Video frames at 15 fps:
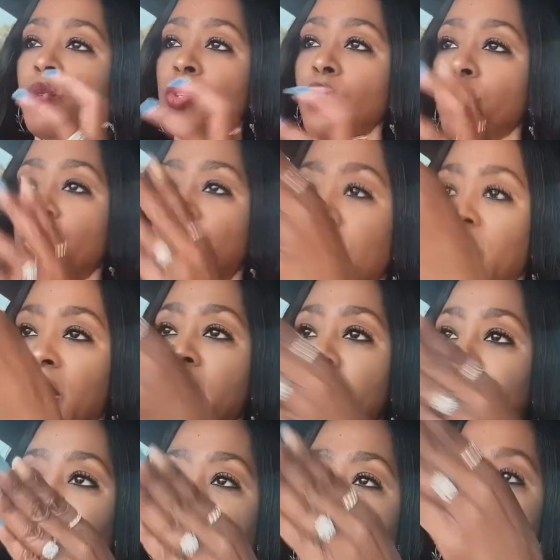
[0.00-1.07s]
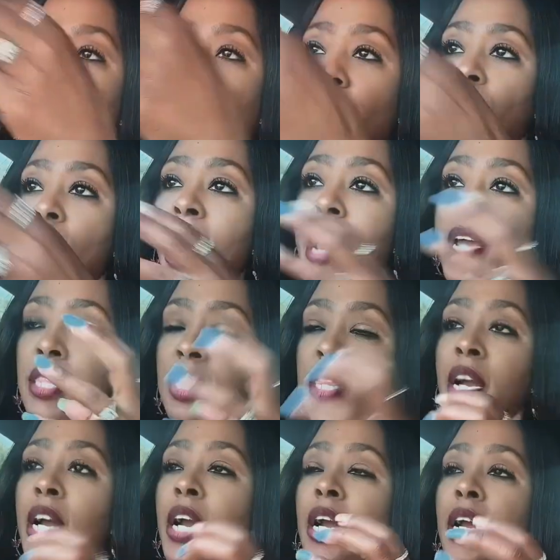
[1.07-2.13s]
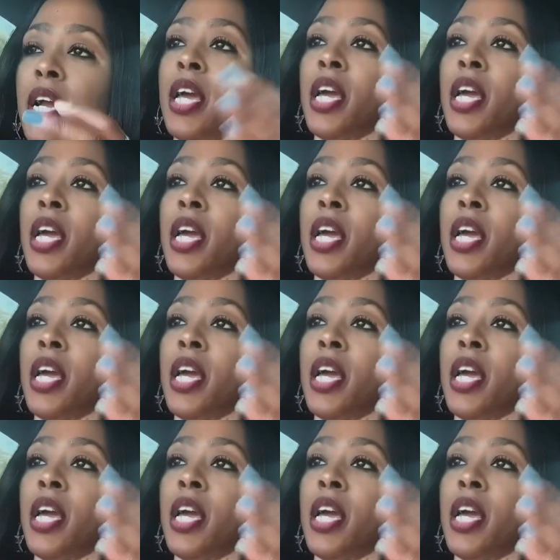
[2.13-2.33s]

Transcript: you see it, it's right there.